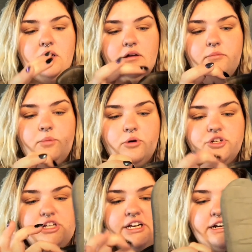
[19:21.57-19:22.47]
portion
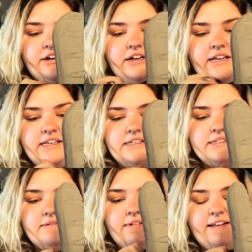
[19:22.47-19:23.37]
here is
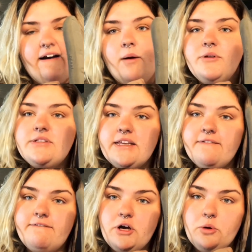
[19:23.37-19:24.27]
like almost like
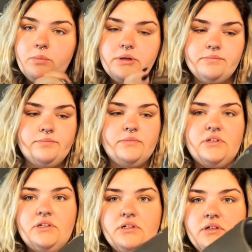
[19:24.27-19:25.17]
foam.
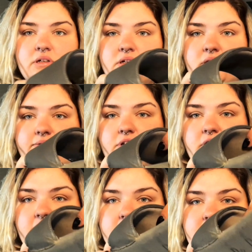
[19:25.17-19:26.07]
If you look
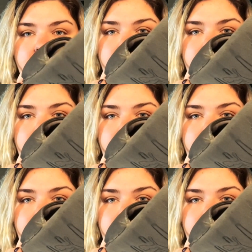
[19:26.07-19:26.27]
inside,